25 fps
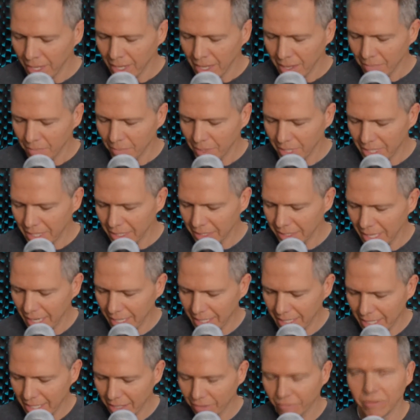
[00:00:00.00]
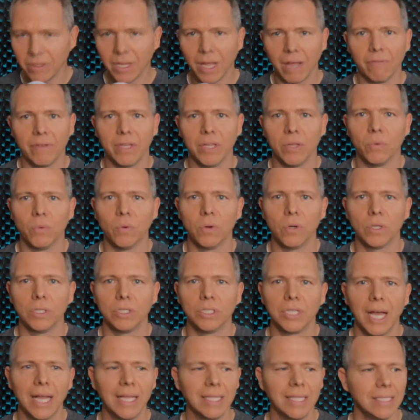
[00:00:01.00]
But this idea of loving the world,
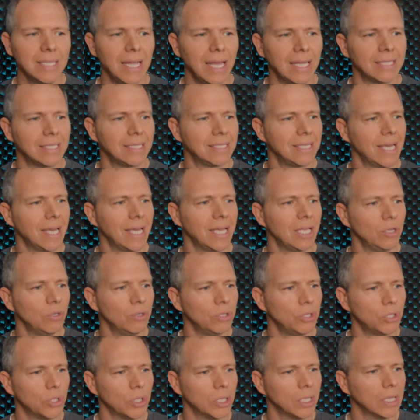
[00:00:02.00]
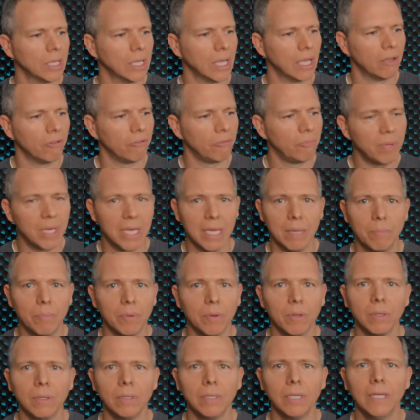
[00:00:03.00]
John's not saying you shouldn't love
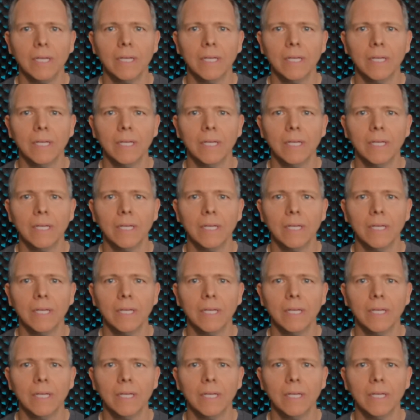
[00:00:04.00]
people.